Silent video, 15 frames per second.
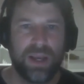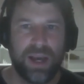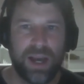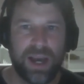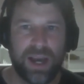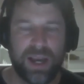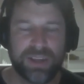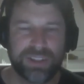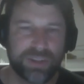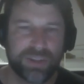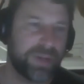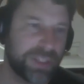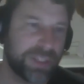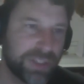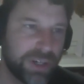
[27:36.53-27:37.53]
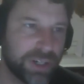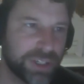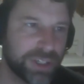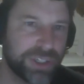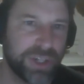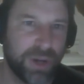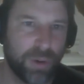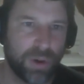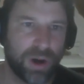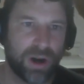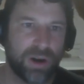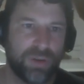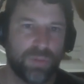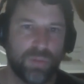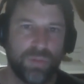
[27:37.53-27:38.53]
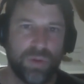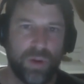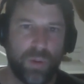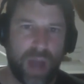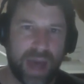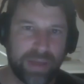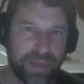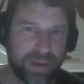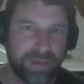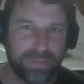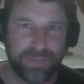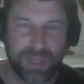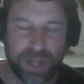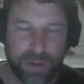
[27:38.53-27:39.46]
uh, somebody's search, or how they, you know,